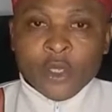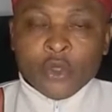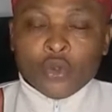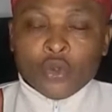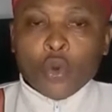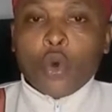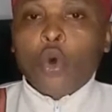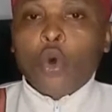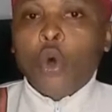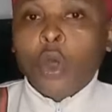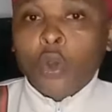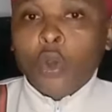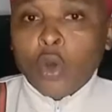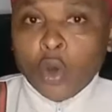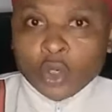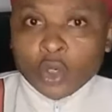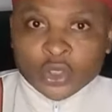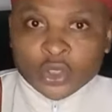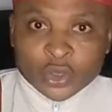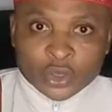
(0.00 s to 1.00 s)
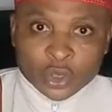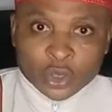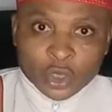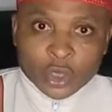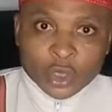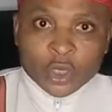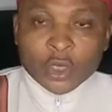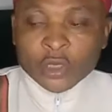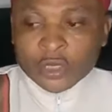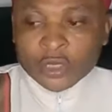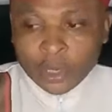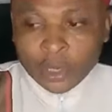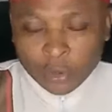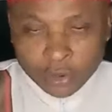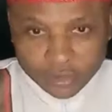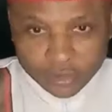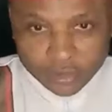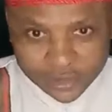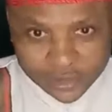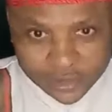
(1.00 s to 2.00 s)
to call us
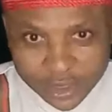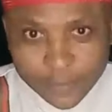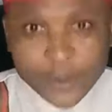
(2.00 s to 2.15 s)
terrorists.